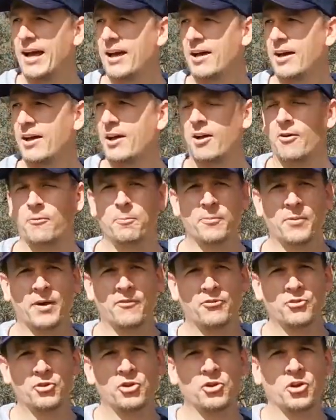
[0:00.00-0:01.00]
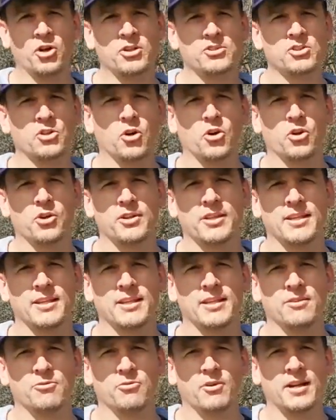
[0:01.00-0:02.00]
A few notes on
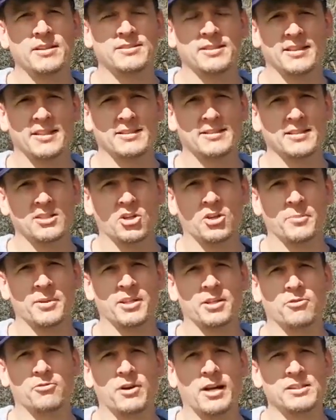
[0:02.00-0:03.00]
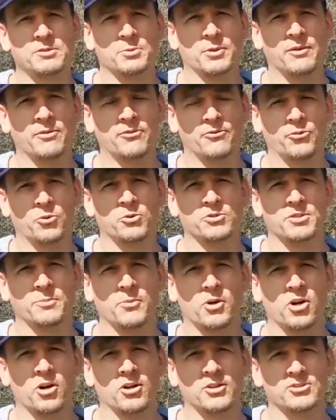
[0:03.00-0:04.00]
the racing. This is going to be the race briefing for
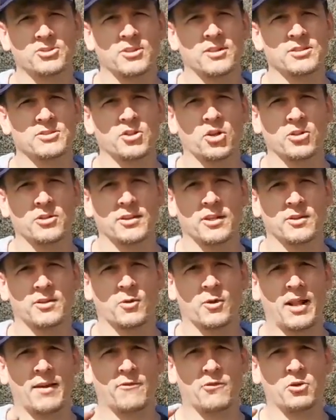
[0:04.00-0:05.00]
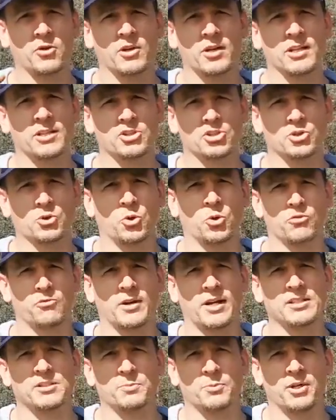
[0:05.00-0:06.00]
tomorrow, so they're going to have a really
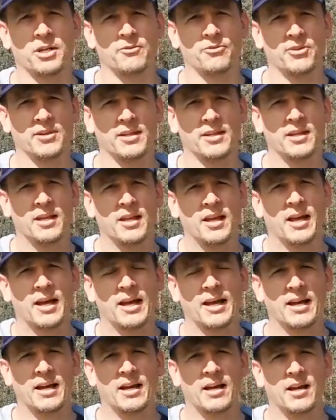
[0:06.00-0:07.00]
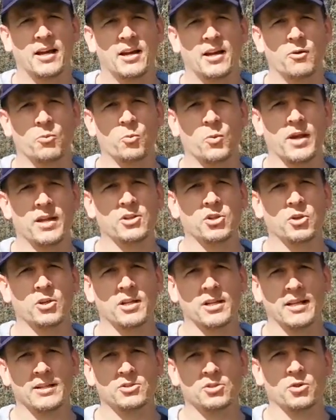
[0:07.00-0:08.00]
short race briefing when
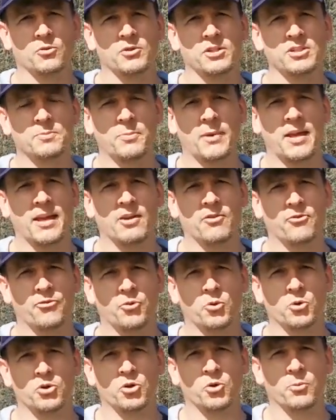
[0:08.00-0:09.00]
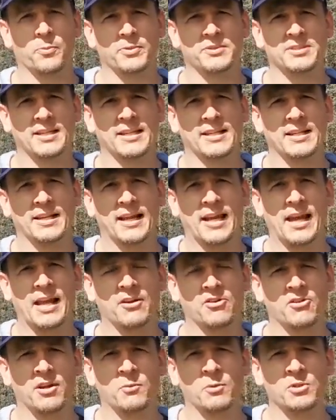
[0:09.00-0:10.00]
you collect your wristband for your particular
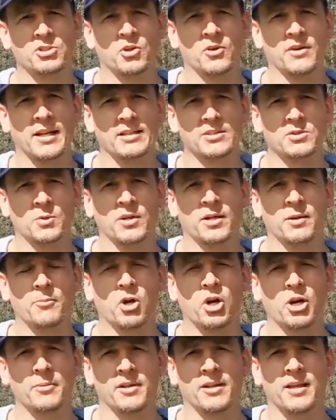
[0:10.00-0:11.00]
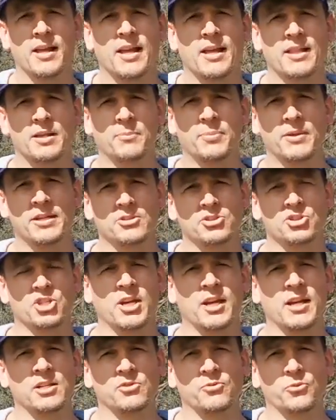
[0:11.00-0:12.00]
category, which I'll get to in a moment. The
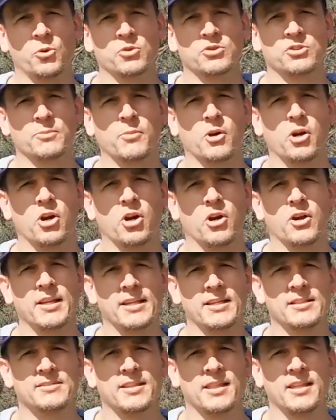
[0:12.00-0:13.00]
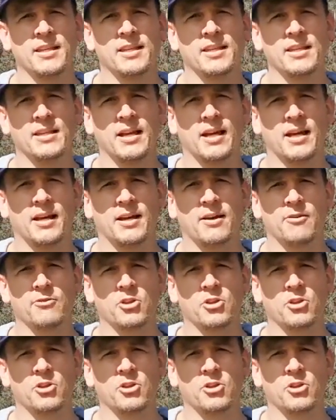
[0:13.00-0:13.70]
biggest change for tomorrow is the